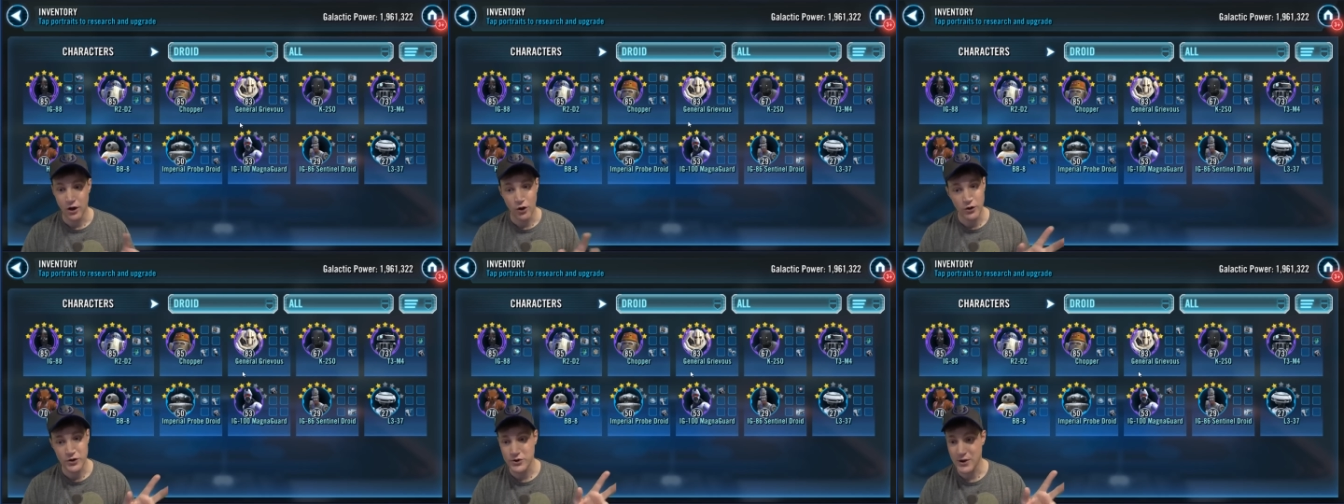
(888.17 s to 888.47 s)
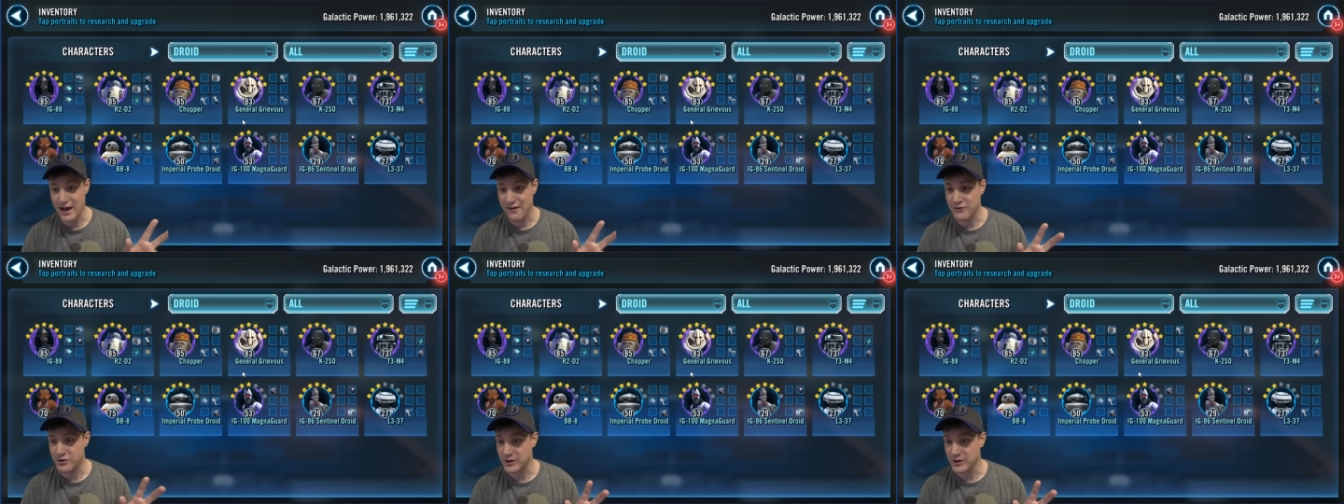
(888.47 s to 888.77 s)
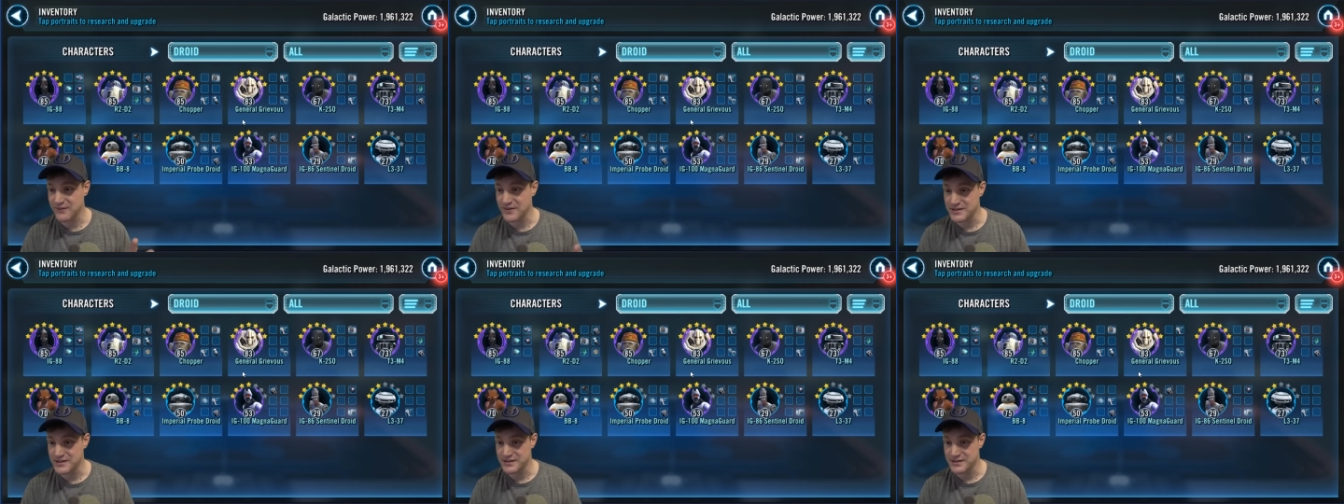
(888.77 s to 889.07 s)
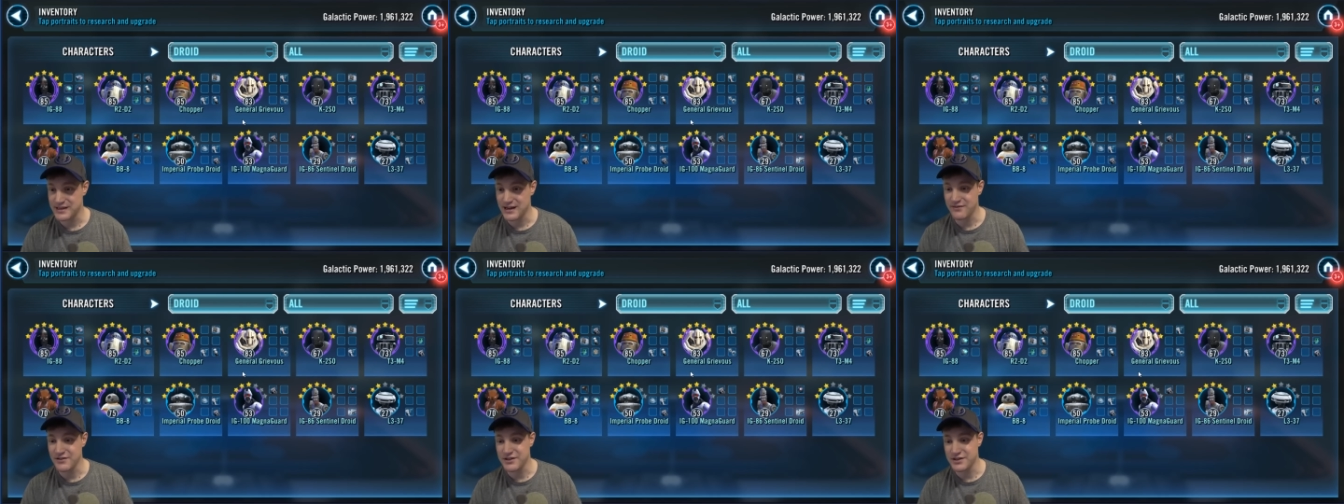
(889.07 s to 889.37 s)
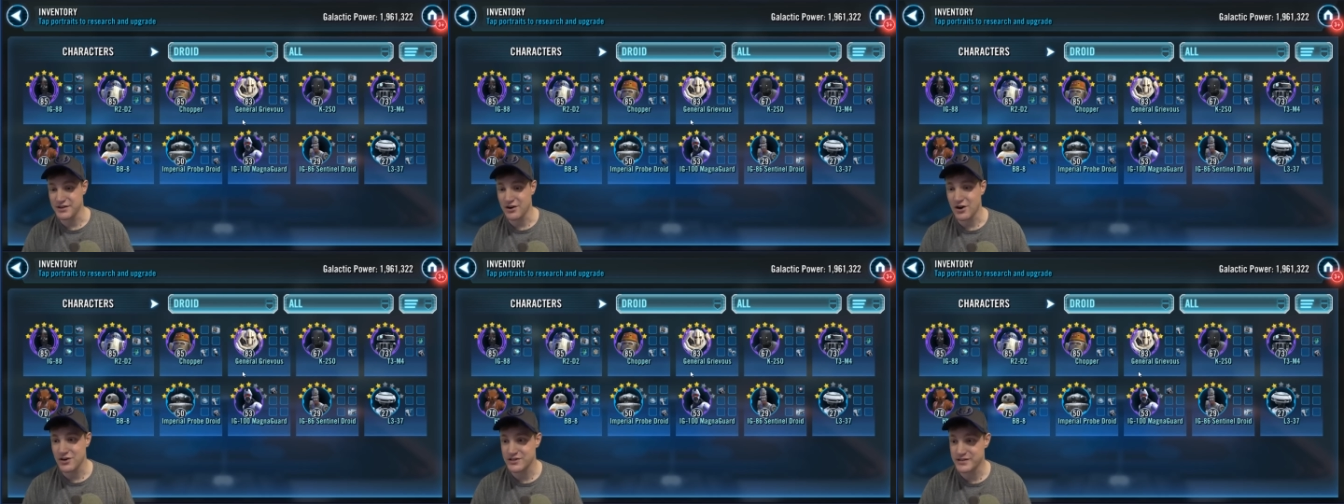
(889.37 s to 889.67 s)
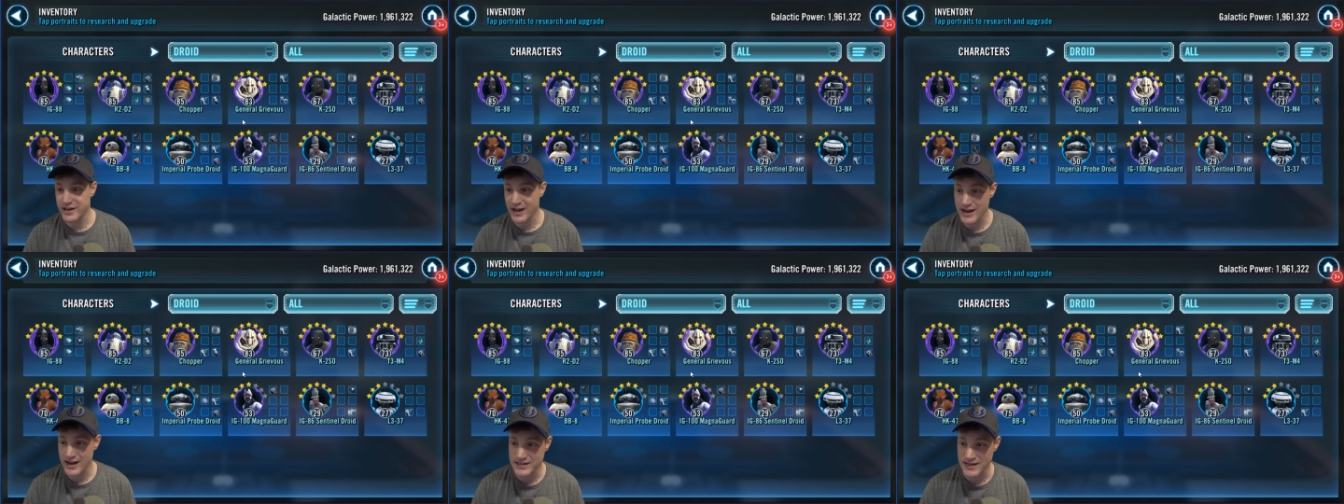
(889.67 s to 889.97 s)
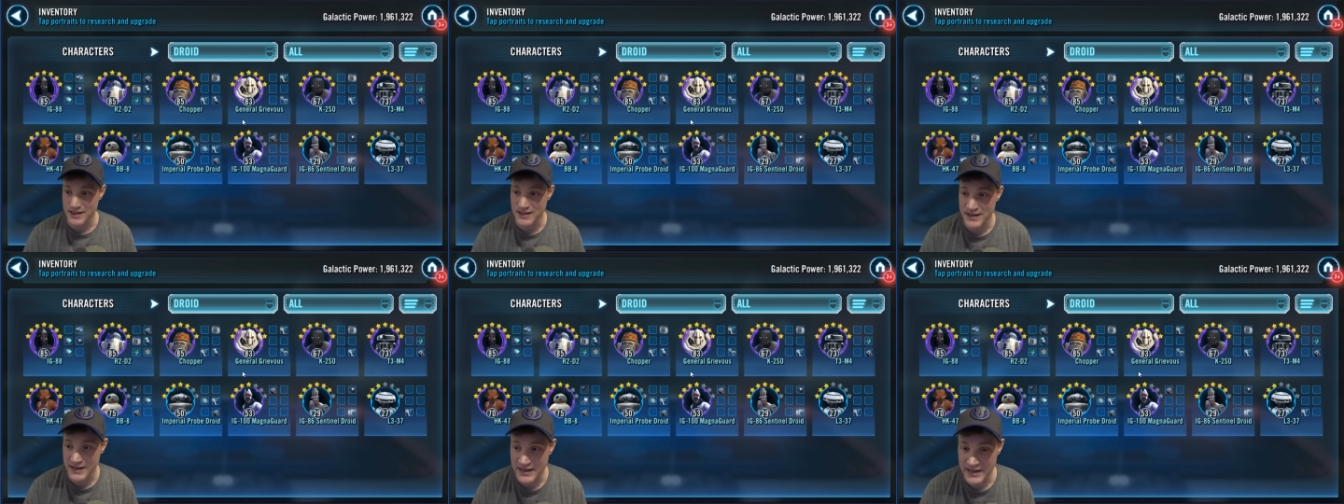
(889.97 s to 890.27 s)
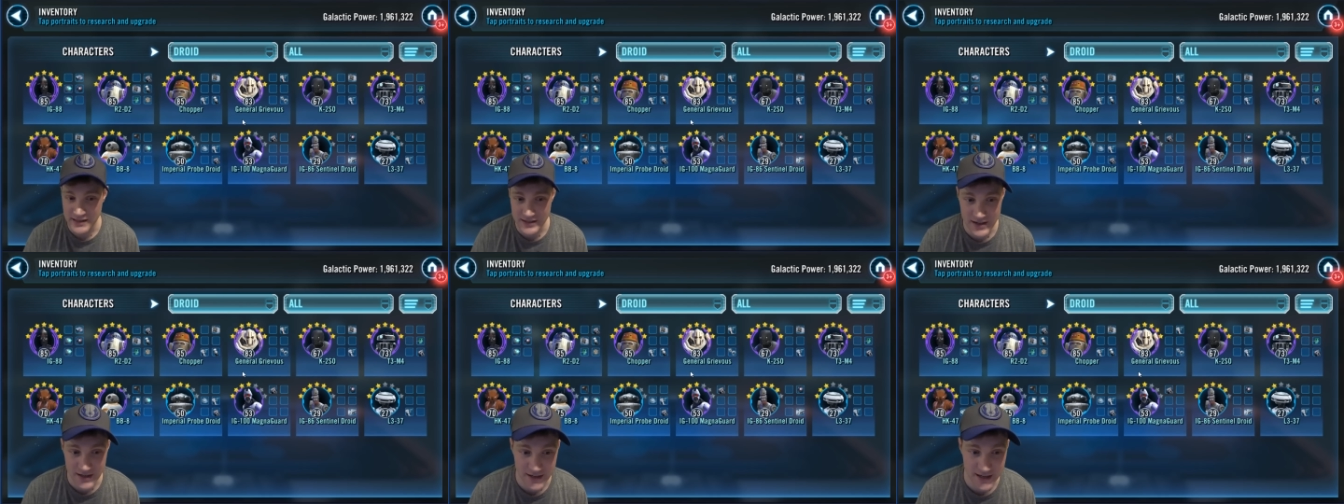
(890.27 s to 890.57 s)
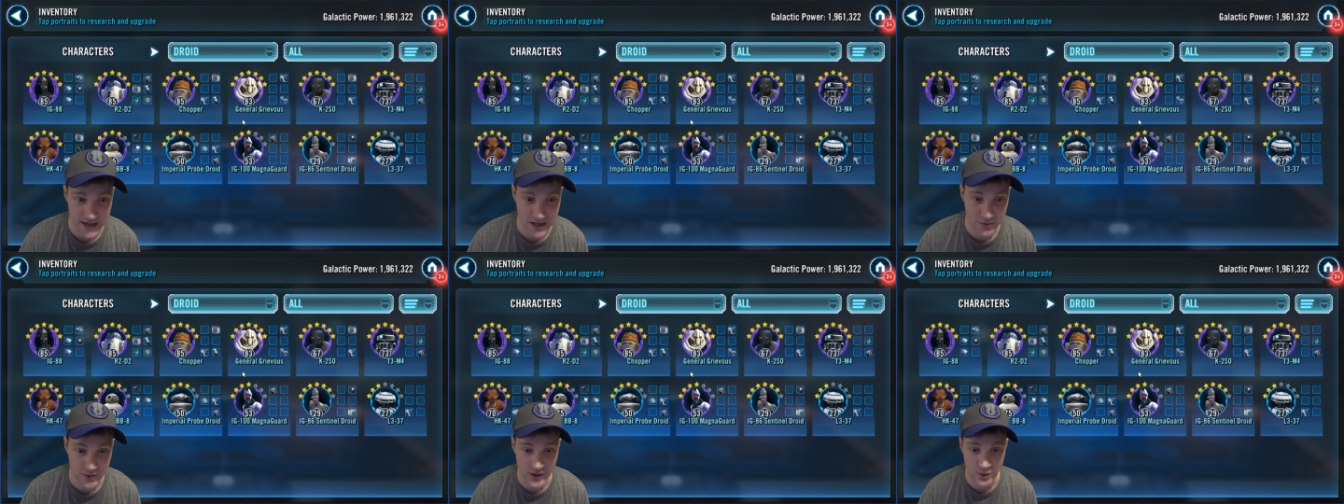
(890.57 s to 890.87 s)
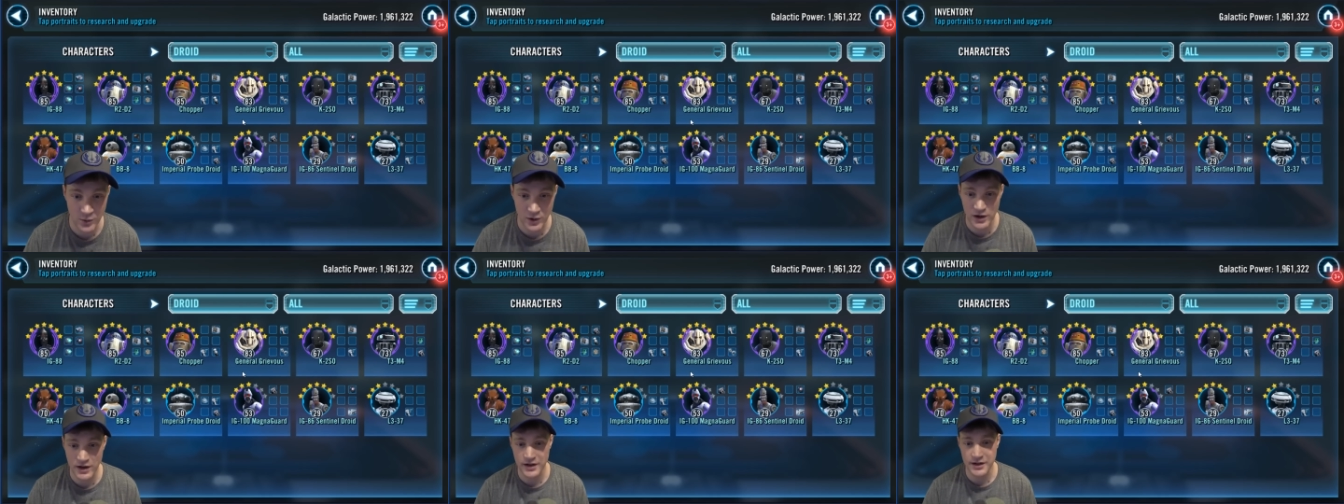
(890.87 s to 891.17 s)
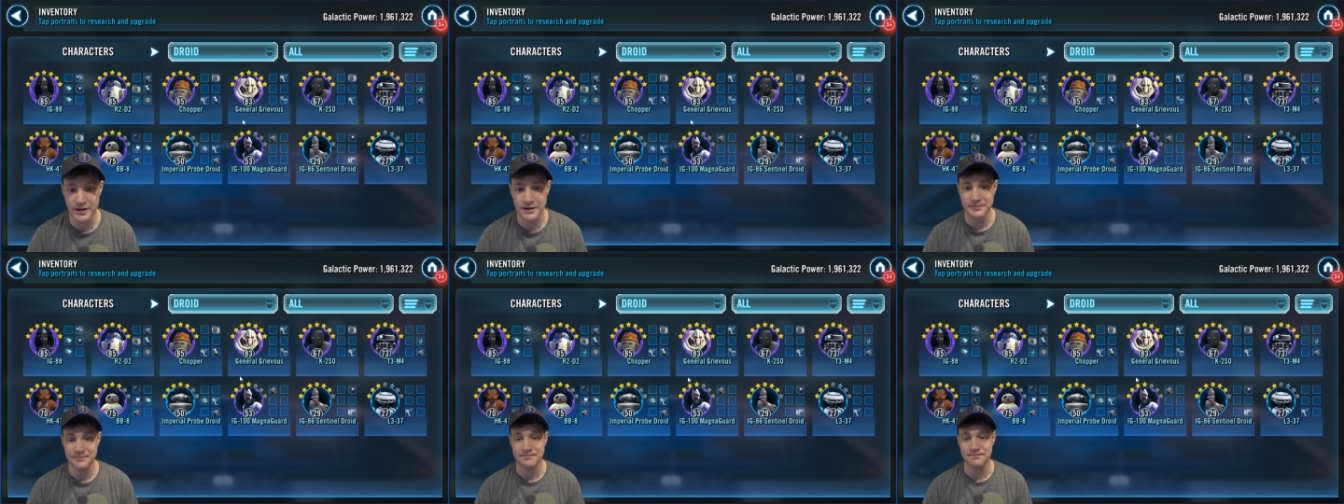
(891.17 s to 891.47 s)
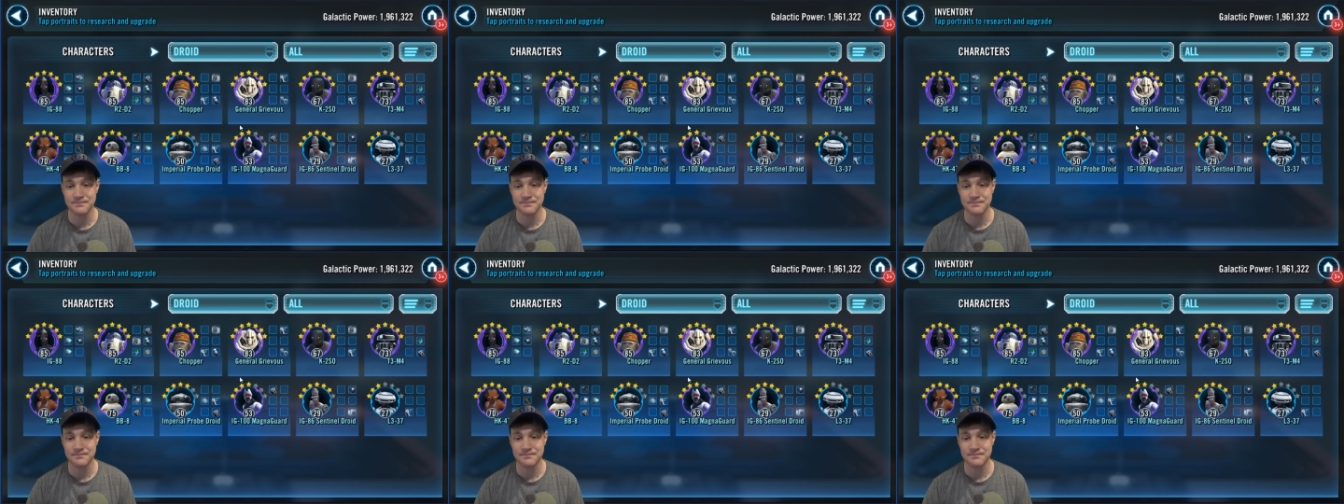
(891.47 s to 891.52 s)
Oh, you have Grievous to seven stars. Nice. I think he's going to get a rework.